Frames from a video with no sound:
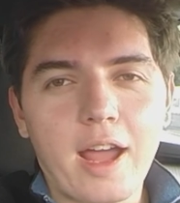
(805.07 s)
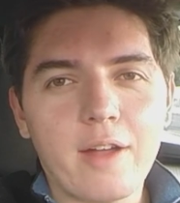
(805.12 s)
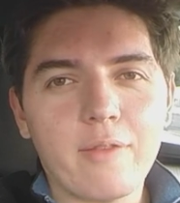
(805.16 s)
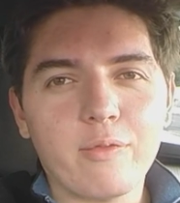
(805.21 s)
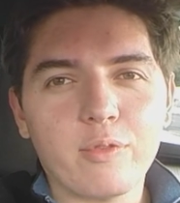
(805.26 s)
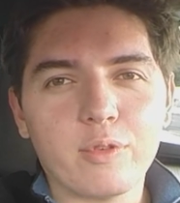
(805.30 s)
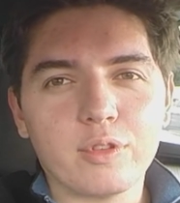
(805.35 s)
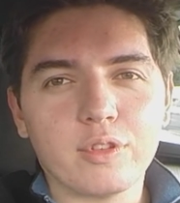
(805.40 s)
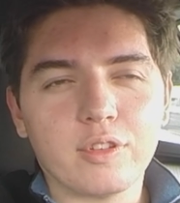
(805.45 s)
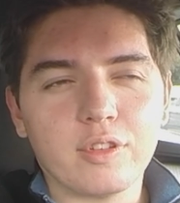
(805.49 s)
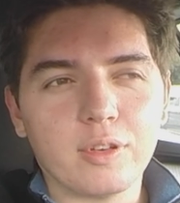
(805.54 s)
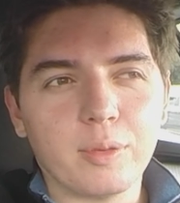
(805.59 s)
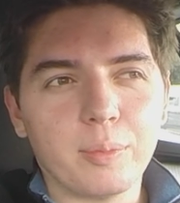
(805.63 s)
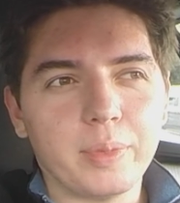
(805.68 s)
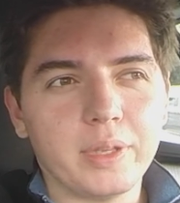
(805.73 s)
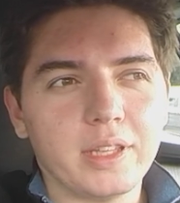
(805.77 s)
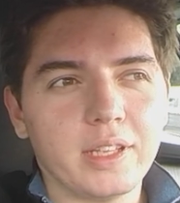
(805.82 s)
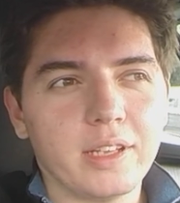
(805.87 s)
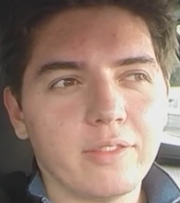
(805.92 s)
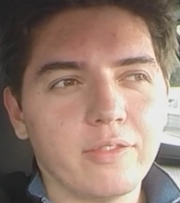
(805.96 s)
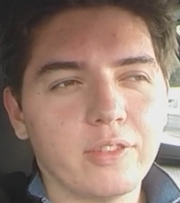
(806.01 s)
Everyone's going to
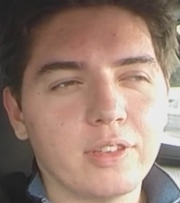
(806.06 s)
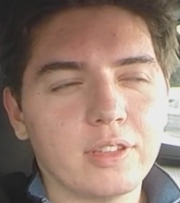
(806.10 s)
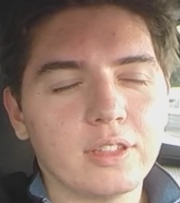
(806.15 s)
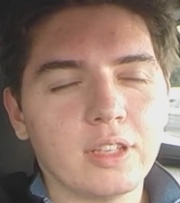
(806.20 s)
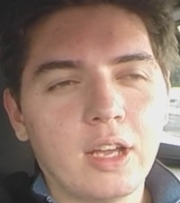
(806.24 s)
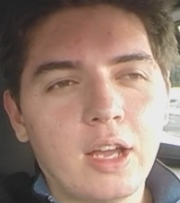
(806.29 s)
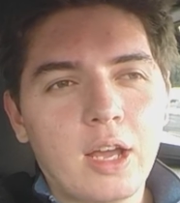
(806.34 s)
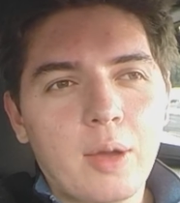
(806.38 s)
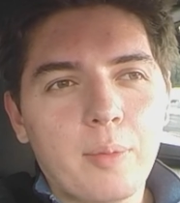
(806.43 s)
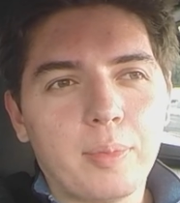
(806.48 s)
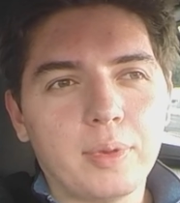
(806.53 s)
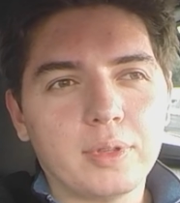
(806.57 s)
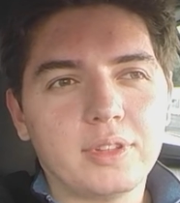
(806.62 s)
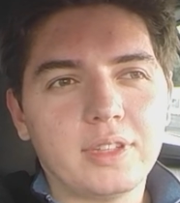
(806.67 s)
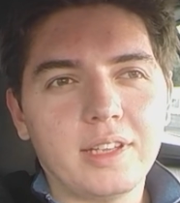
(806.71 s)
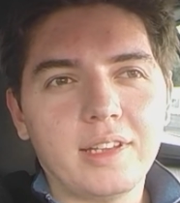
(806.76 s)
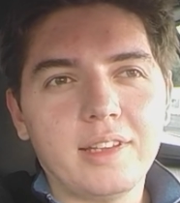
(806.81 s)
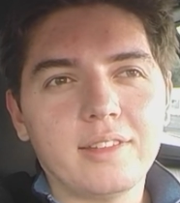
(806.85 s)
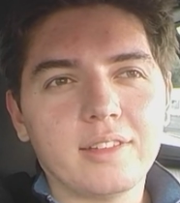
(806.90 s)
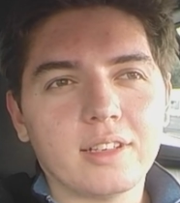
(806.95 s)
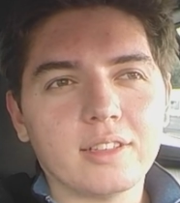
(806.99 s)
be different, but
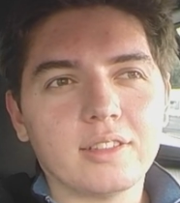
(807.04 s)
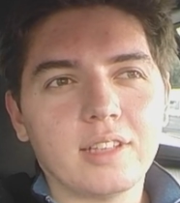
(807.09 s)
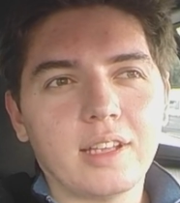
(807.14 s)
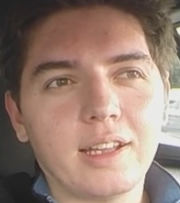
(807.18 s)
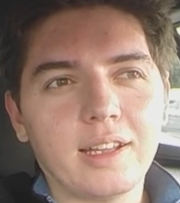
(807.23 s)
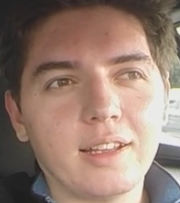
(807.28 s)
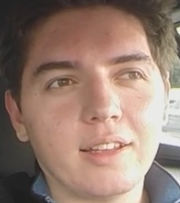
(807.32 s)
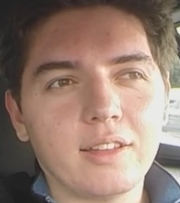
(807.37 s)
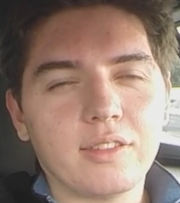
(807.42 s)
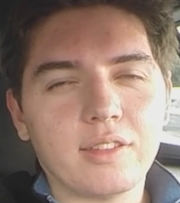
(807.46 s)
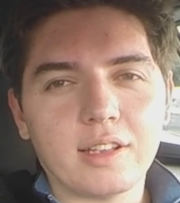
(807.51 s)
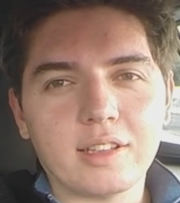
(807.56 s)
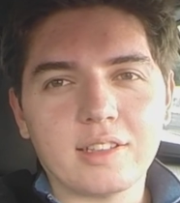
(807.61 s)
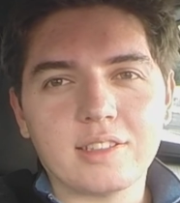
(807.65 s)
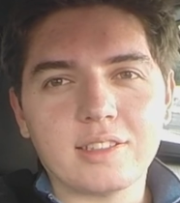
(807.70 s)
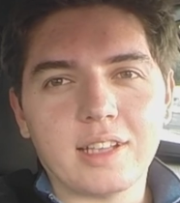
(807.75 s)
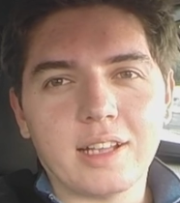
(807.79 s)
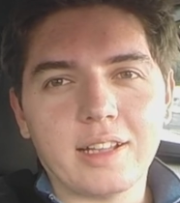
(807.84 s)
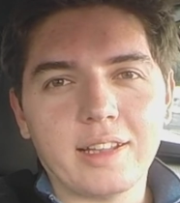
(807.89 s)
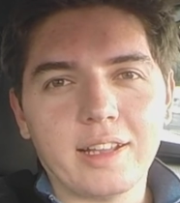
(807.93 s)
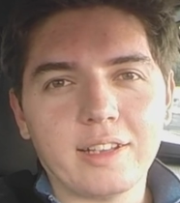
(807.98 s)
these are things that
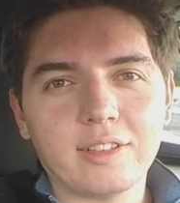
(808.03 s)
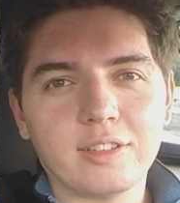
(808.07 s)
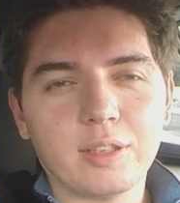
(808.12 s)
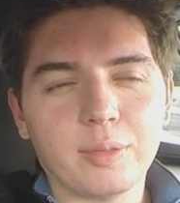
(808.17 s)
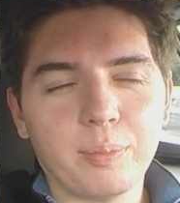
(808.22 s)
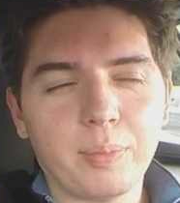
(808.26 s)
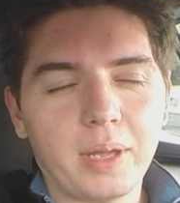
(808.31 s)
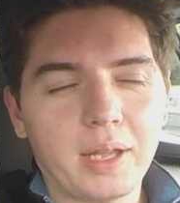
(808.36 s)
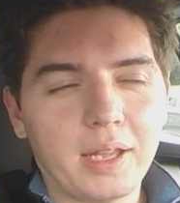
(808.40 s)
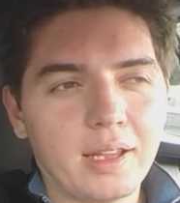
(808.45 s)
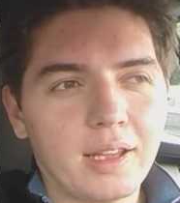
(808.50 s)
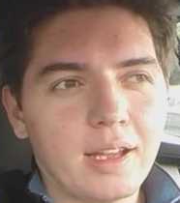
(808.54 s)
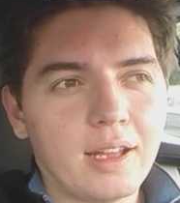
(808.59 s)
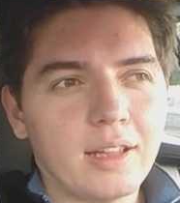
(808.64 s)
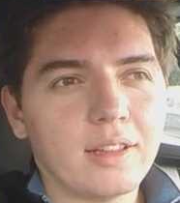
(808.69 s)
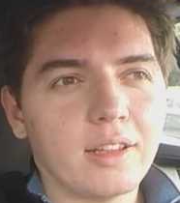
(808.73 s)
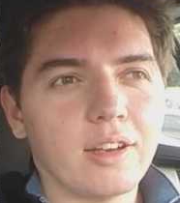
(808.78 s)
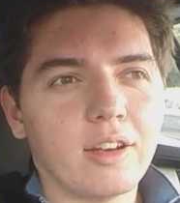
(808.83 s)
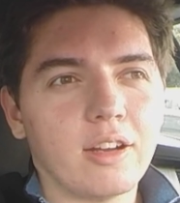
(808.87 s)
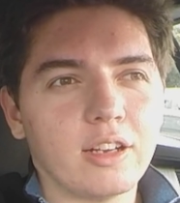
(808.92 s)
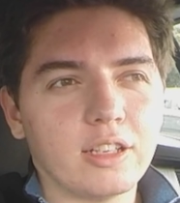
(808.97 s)
stand out to me
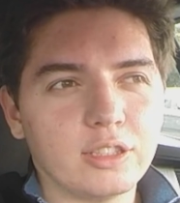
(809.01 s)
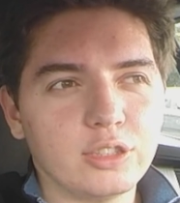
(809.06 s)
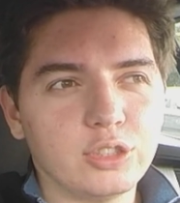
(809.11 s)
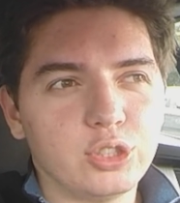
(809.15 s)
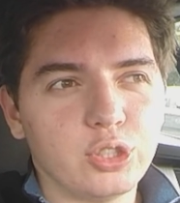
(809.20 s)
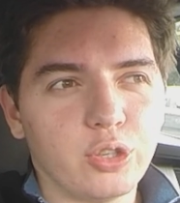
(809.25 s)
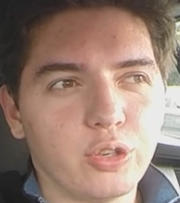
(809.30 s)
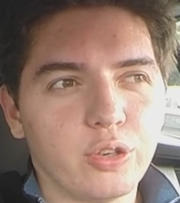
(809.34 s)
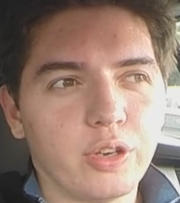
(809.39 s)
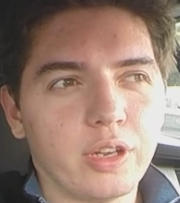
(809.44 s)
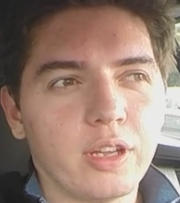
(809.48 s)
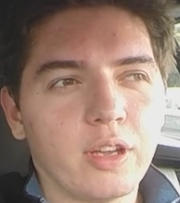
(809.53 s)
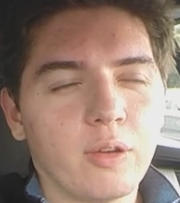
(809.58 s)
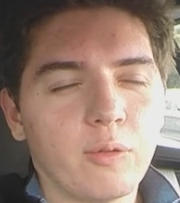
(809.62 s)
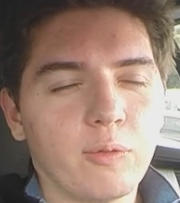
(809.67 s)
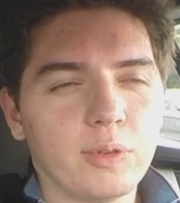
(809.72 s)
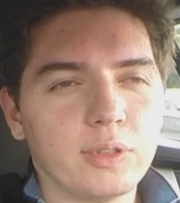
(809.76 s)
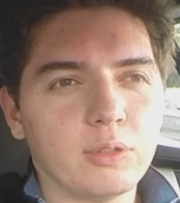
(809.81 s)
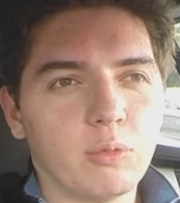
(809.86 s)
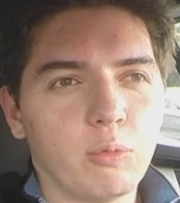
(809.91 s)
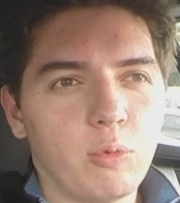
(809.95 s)
that I enjoy
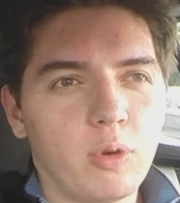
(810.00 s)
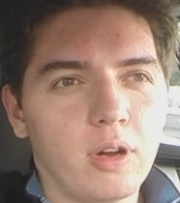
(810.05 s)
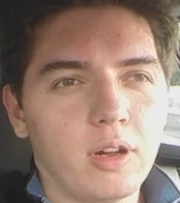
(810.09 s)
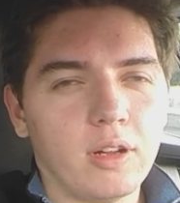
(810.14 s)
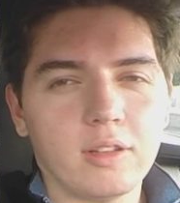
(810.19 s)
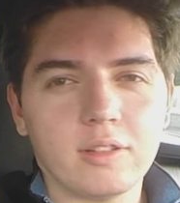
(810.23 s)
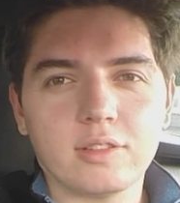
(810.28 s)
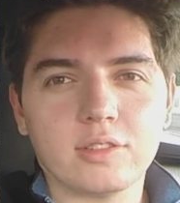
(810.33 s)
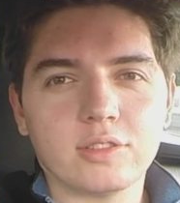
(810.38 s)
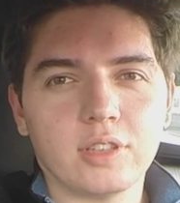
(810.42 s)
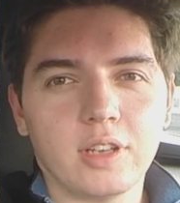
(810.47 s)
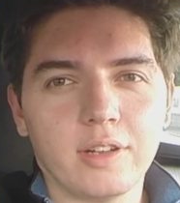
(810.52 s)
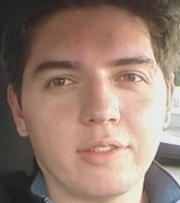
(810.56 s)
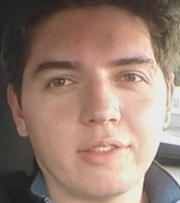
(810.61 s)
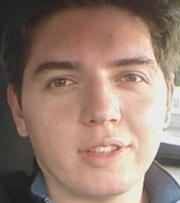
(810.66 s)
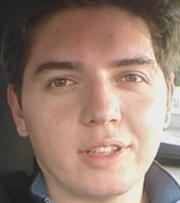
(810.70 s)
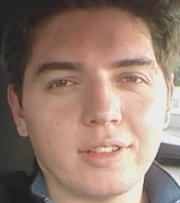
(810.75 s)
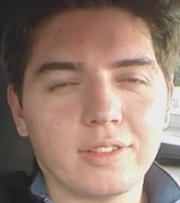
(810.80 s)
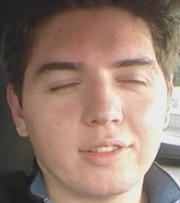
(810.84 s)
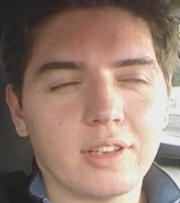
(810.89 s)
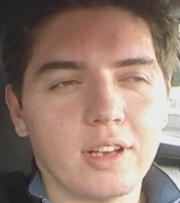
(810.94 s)
when whilst
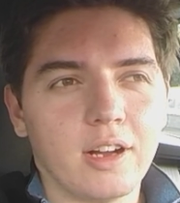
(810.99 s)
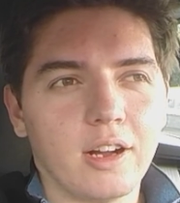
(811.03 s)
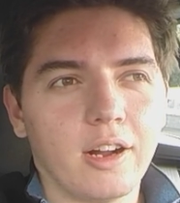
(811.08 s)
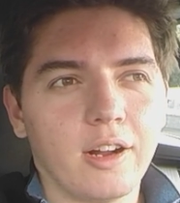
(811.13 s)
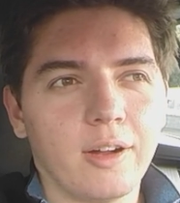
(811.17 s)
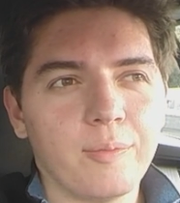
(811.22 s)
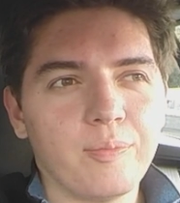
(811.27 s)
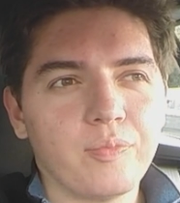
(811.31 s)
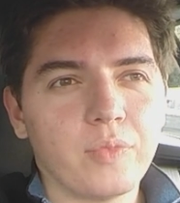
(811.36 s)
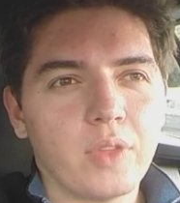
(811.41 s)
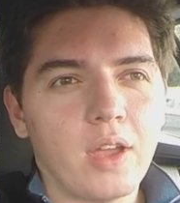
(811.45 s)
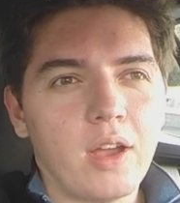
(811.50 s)
driving this car.